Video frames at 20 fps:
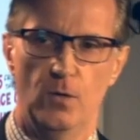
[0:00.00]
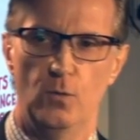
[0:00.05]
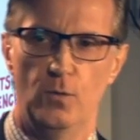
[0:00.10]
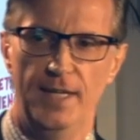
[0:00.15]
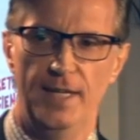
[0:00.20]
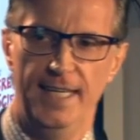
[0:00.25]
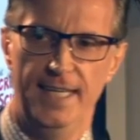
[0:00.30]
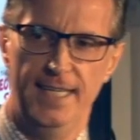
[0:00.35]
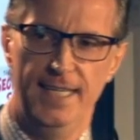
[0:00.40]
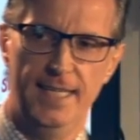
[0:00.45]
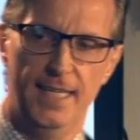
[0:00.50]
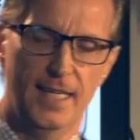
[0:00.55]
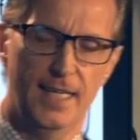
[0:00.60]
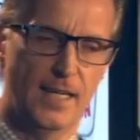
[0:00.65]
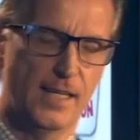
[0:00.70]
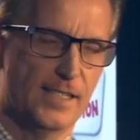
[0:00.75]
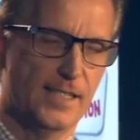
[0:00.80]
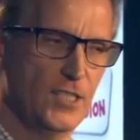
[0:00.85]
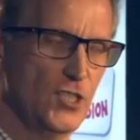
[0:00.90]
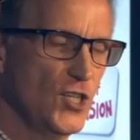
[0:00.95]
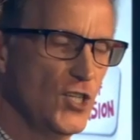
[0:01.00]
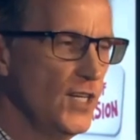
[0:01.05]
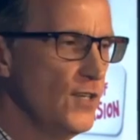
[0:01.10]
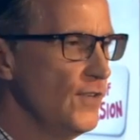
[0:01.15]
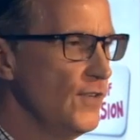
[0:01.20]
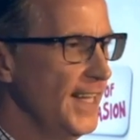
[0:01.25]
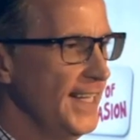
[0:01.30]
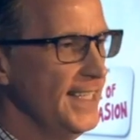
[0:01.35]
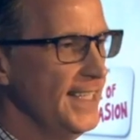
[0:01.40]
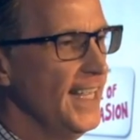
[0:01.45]
we
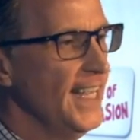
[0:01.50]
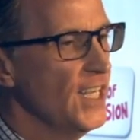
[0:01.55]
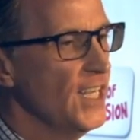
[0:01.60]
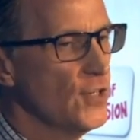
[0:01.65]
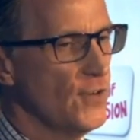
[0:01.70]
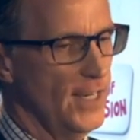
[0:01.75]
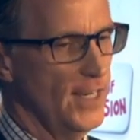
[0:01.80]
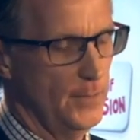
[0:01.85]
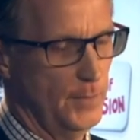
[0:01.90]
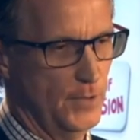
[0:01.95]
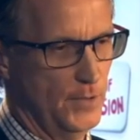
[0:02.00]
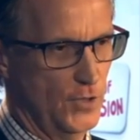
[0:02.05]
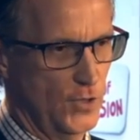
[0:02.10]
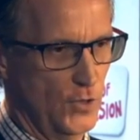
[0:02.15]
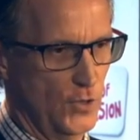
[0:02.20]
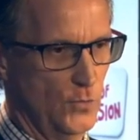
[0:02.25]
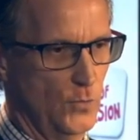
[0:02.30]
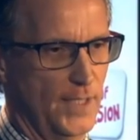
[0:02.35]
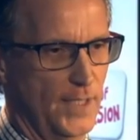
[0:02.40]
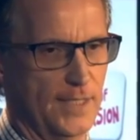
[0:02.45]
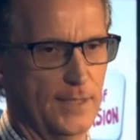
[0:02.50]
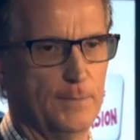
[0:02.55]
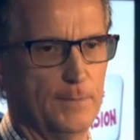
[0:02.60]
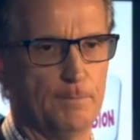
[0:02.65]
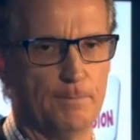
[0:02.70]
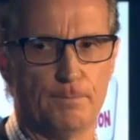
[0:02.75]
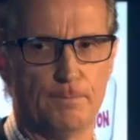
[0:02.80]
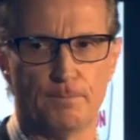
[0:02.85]
generate incredible goodwill.